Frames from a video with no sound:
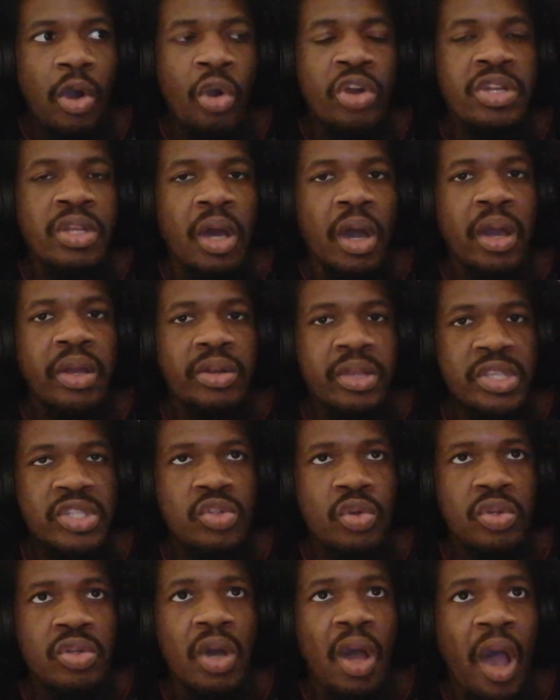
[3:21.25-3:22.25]
Onana
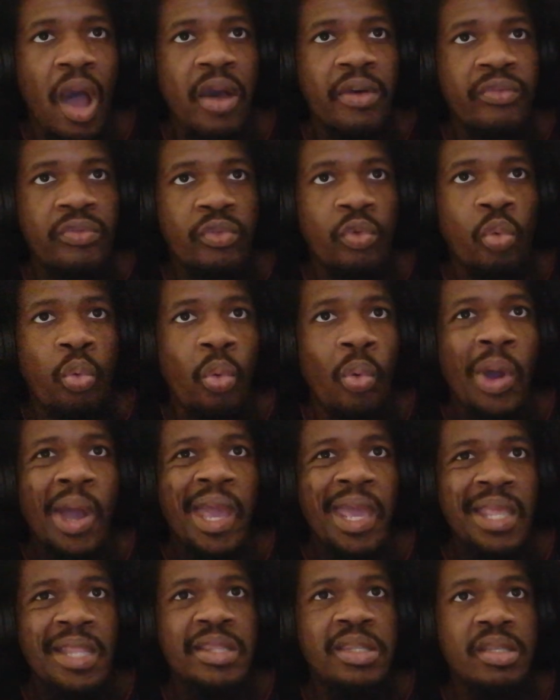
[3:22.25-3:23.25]
is going to have
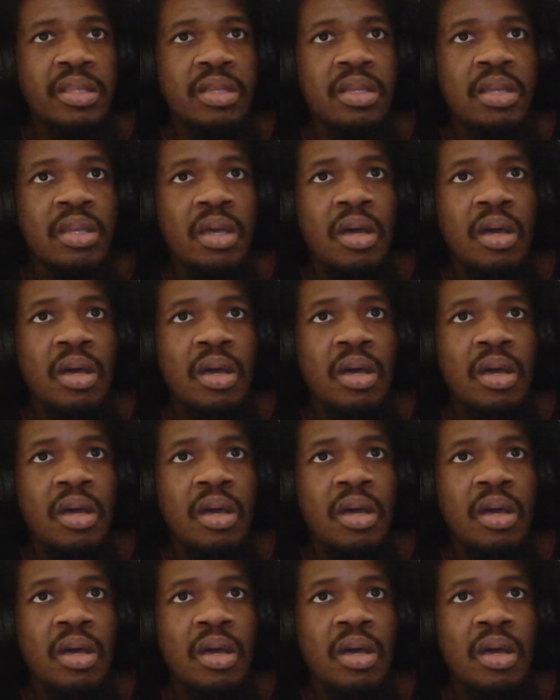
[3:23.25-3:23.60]
quite